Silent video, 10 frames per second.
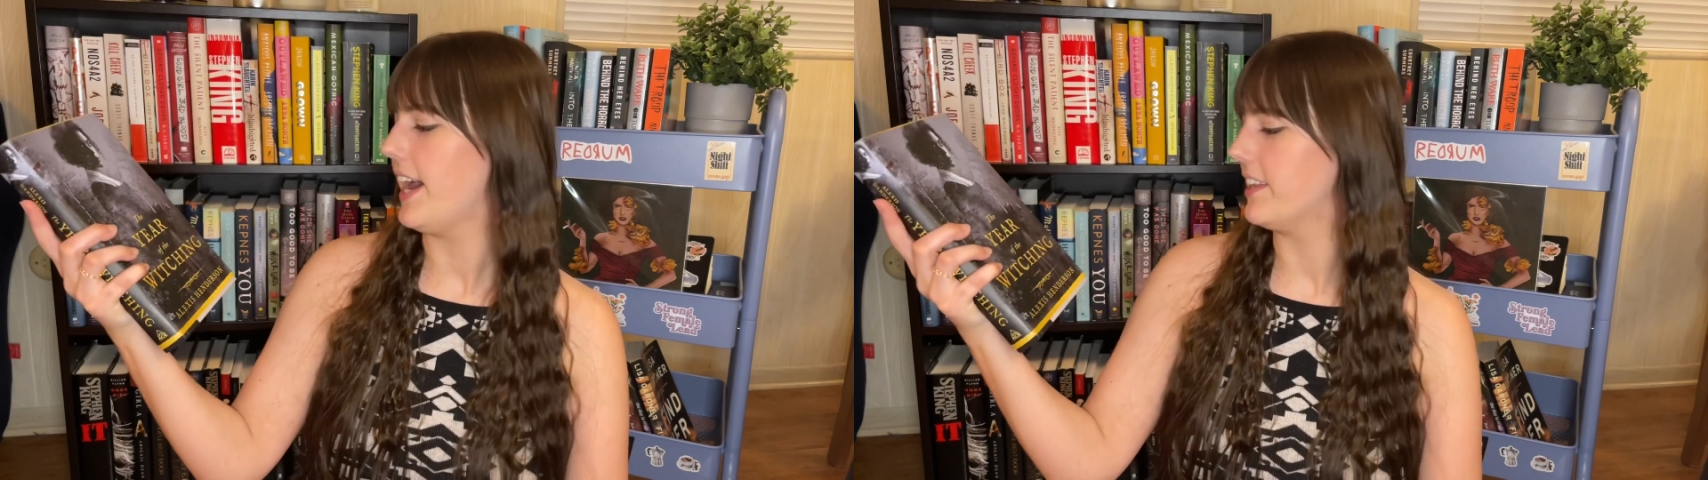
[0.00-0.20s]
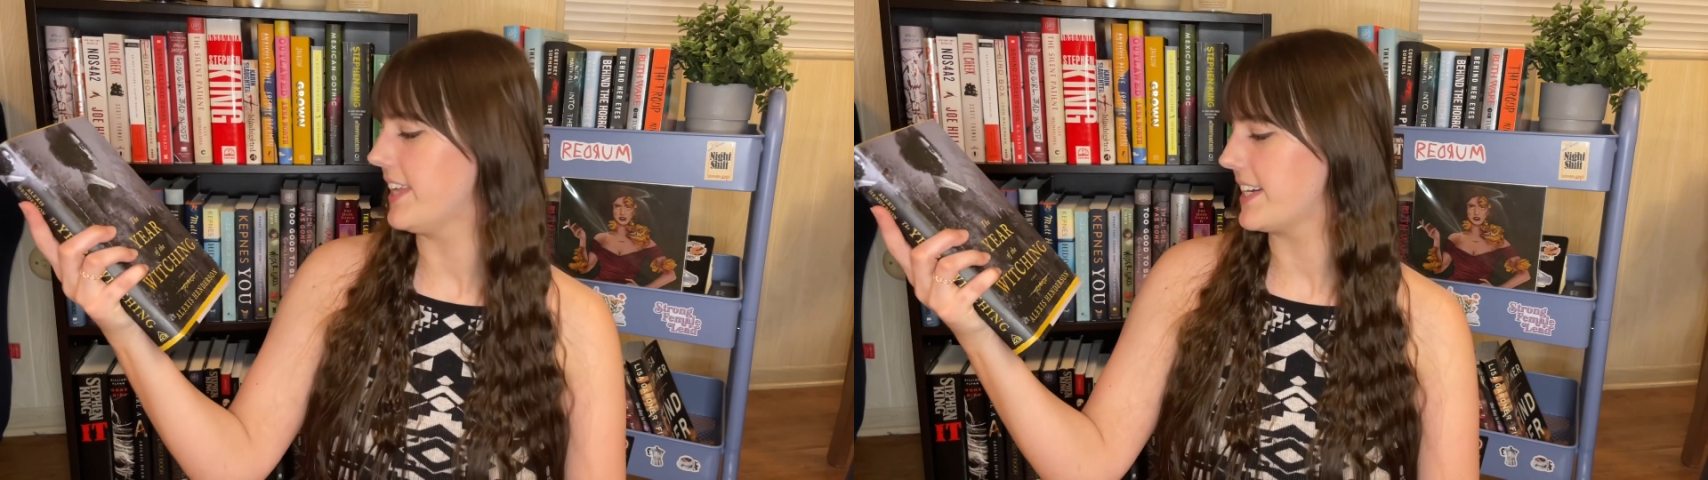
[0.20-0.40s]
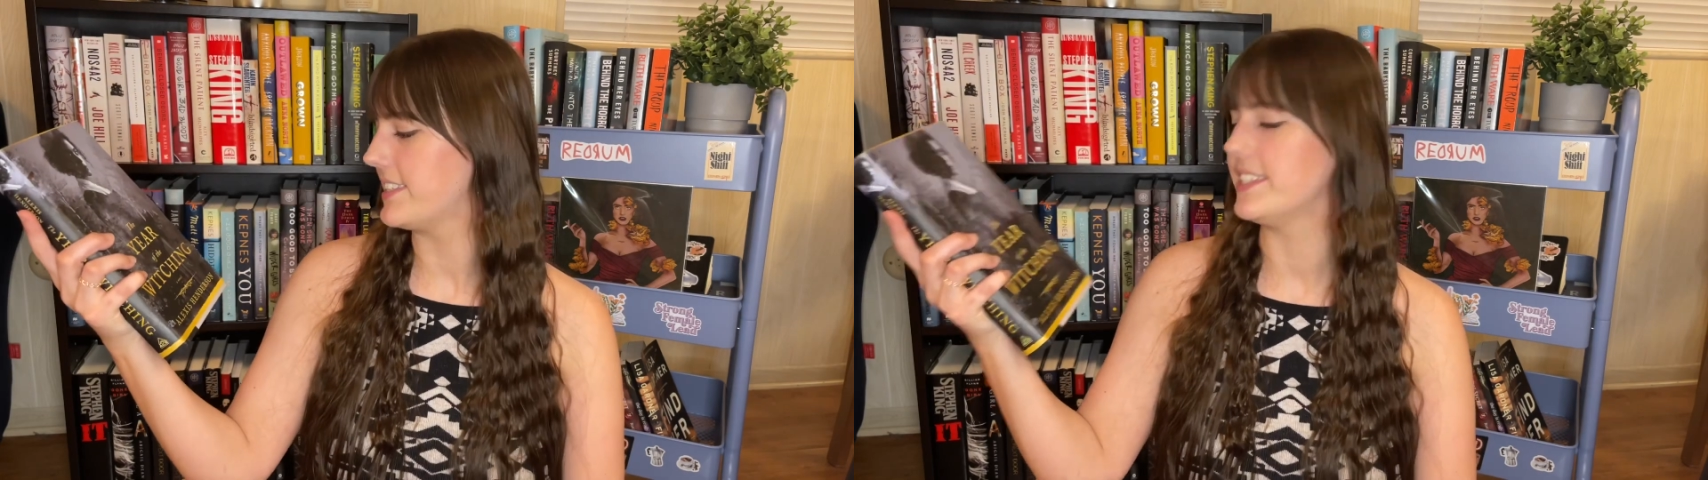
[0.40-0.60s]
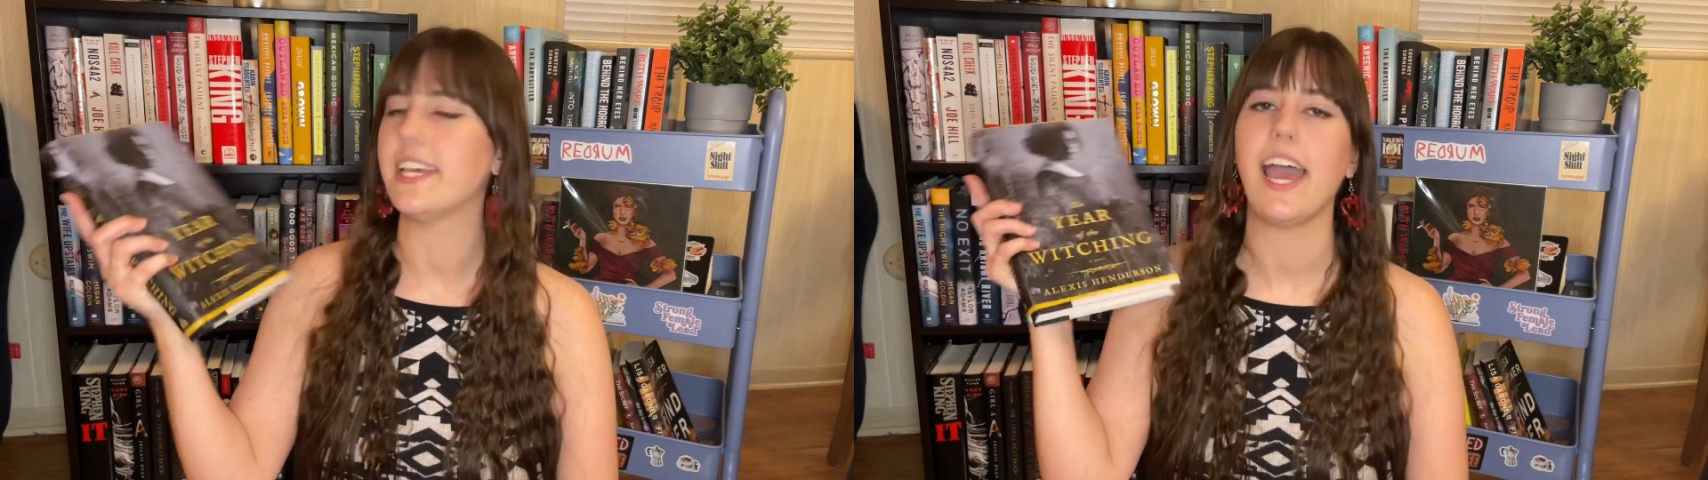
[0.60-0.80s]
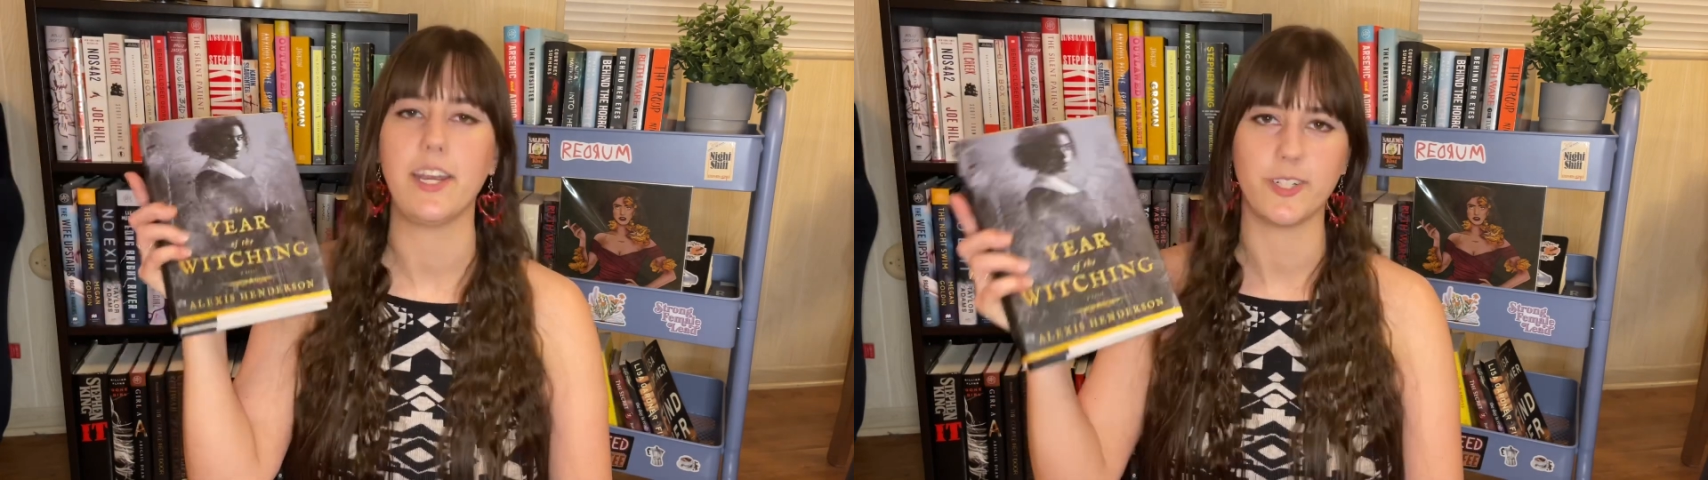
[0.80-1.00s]
Alexis
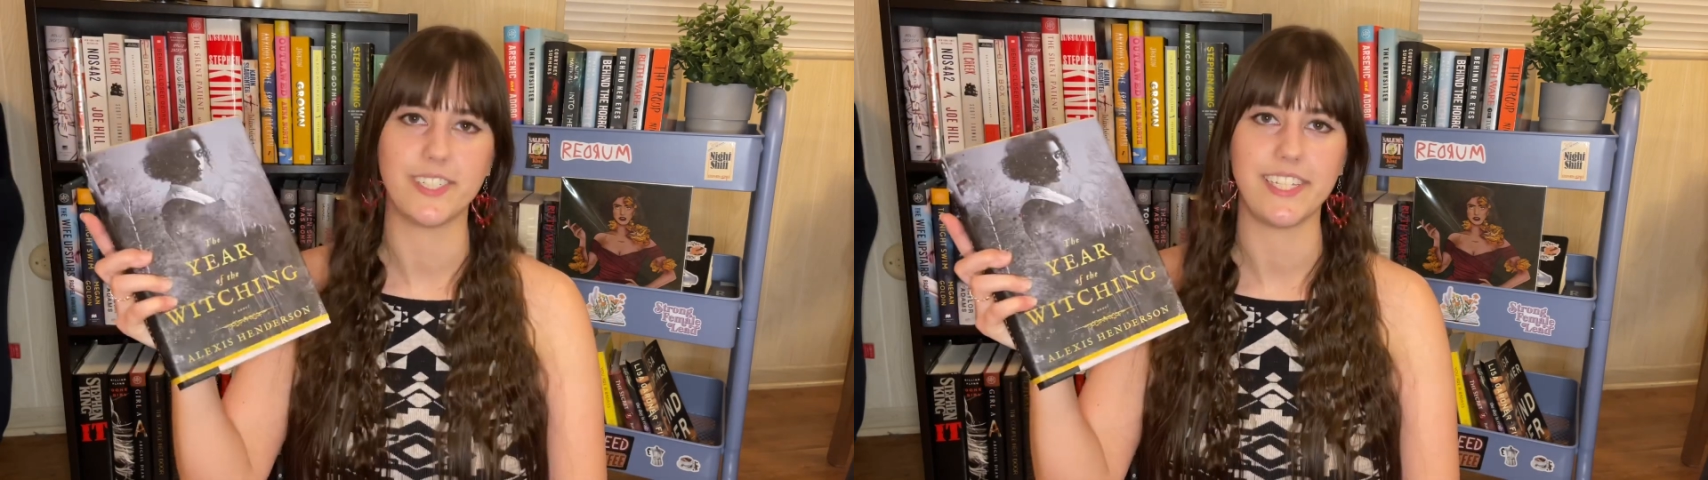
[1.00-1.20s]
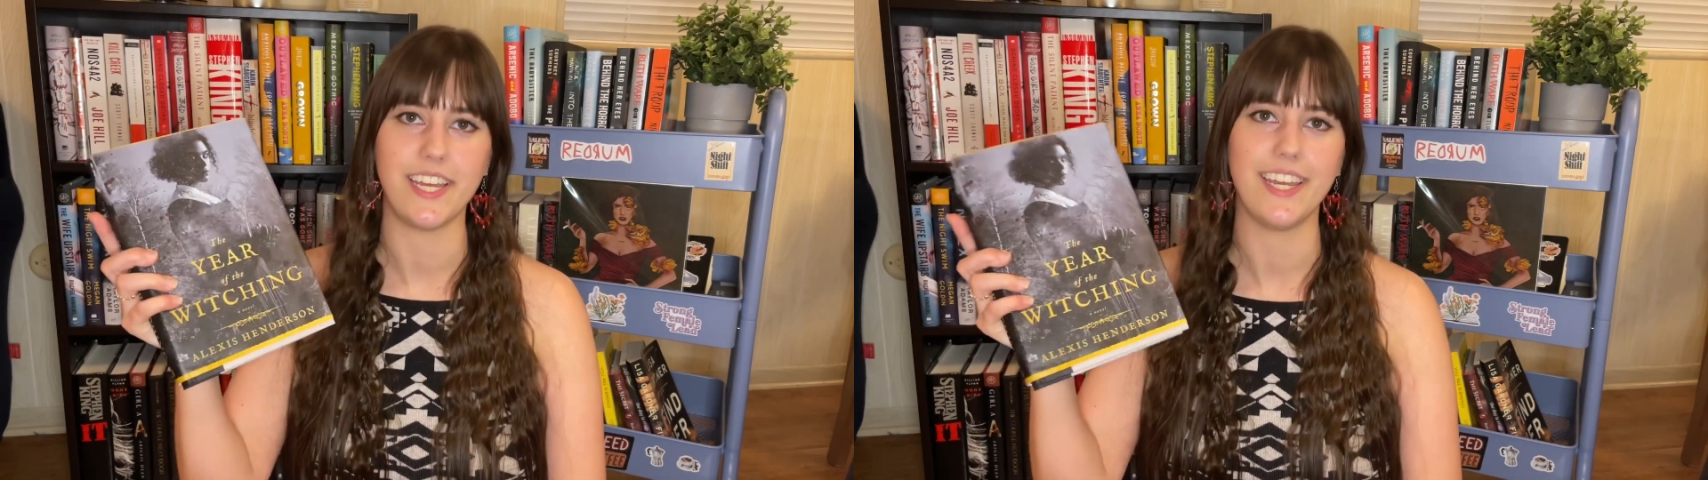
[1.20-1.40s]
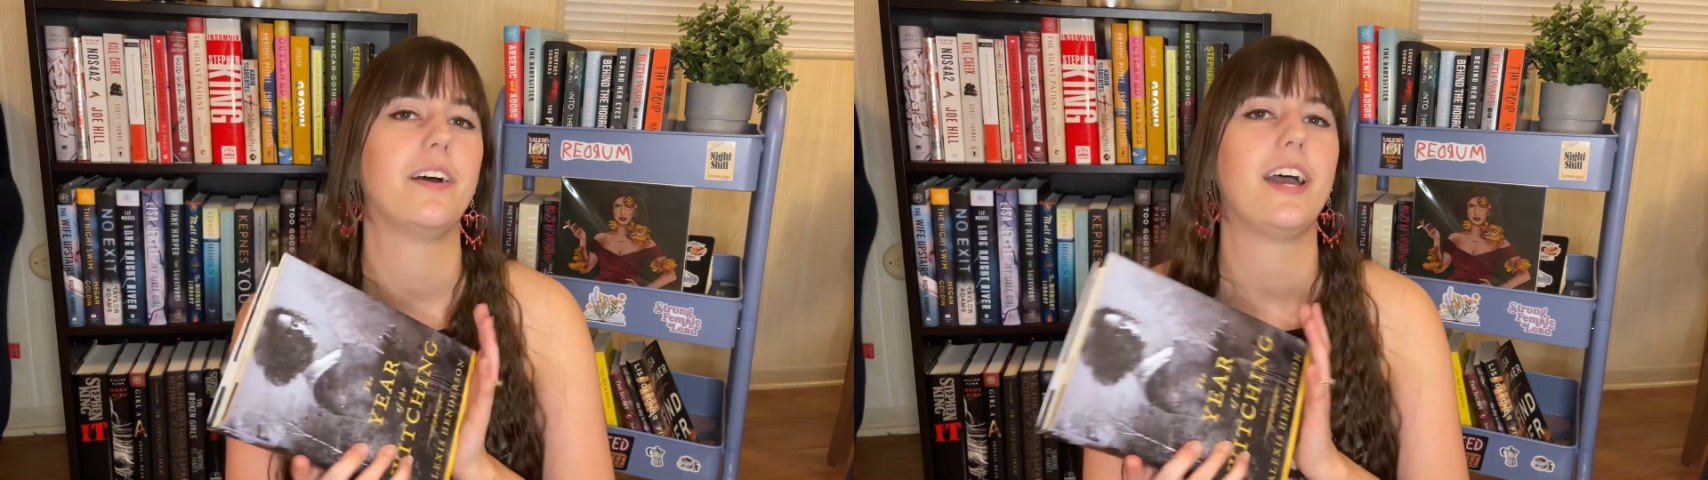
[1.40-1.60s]
Henderson.